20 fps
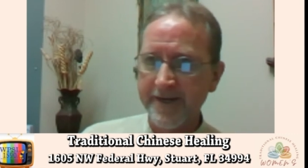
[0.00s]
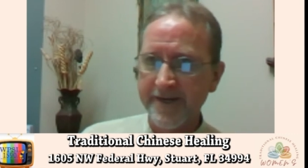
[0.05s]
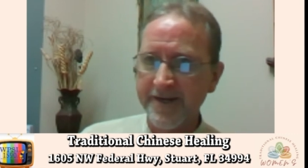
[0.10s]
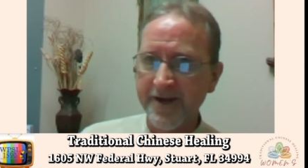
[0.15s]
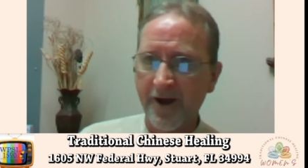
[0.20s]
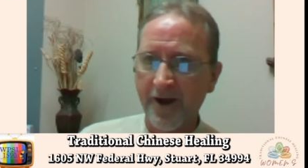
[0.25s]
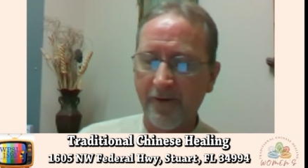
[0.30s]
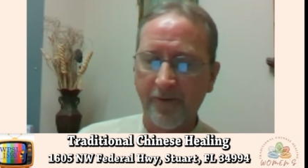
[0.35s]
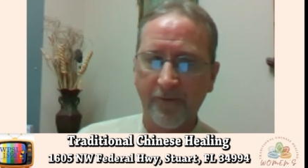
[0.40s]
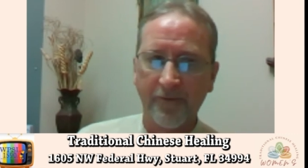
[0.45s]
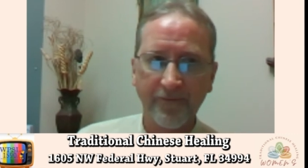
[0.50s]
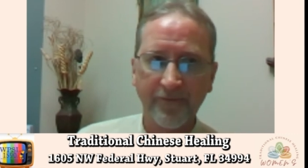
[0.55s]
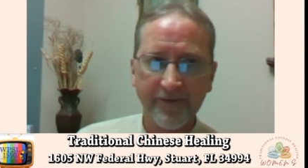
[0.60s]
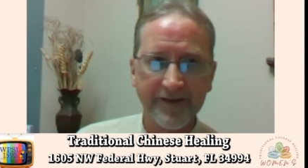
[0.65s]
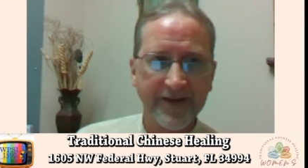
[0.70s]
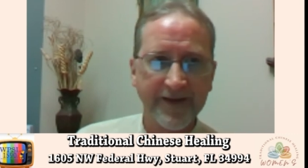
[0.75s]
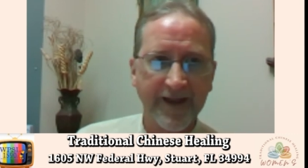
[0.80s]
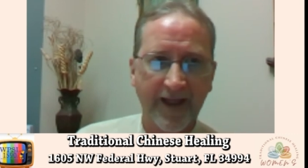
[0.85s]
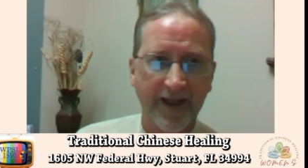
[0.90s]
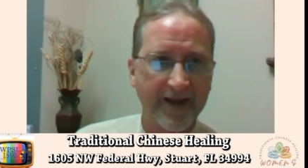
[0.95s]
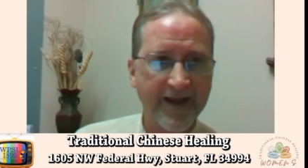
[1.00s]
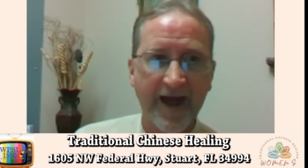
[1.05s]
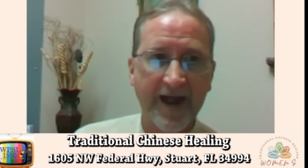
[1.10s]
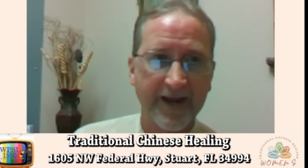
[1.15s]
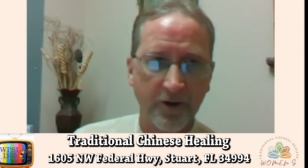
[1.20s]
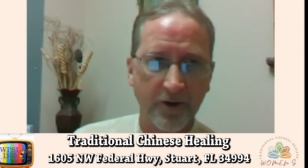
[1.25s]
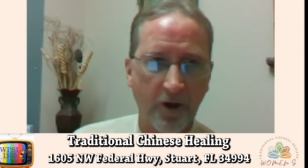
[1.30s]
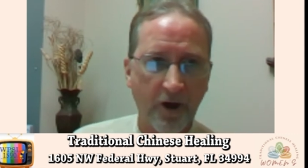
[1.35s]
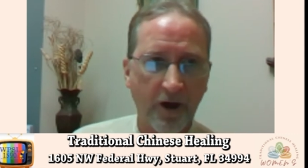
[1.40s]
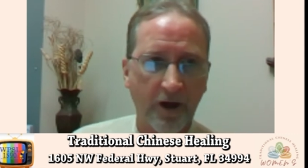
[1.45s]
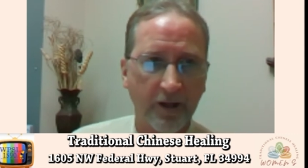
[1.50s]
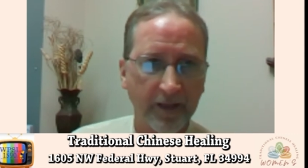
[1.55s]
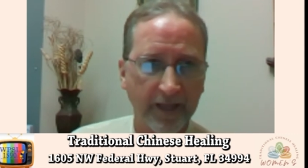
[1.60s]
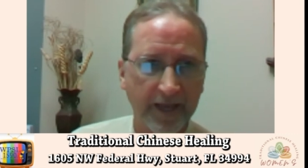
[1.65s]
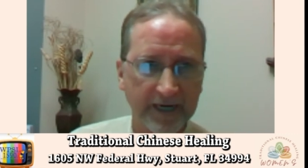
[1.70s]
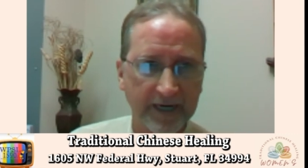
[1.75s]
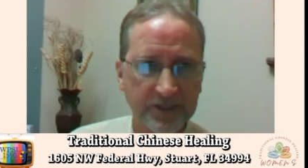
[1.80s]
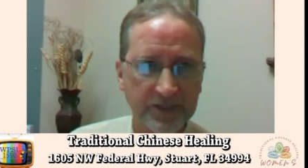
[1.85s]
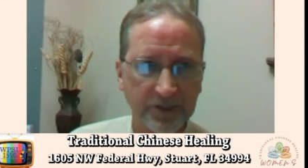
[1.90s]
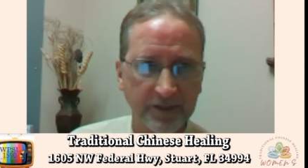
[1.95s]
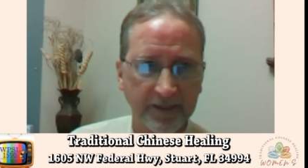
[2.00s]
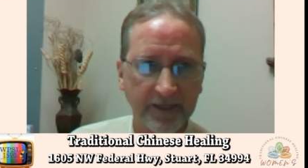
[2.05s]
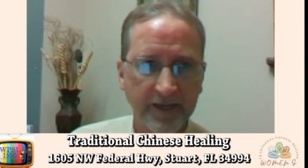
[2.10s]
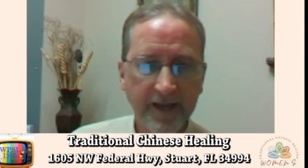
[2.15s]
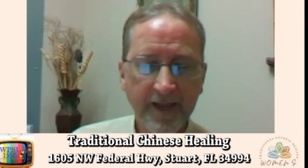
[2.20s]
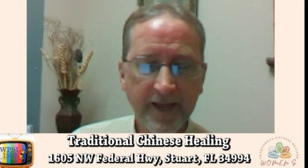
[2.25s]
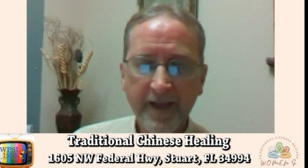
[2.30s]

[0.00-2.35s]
no, not, not, at all, actually.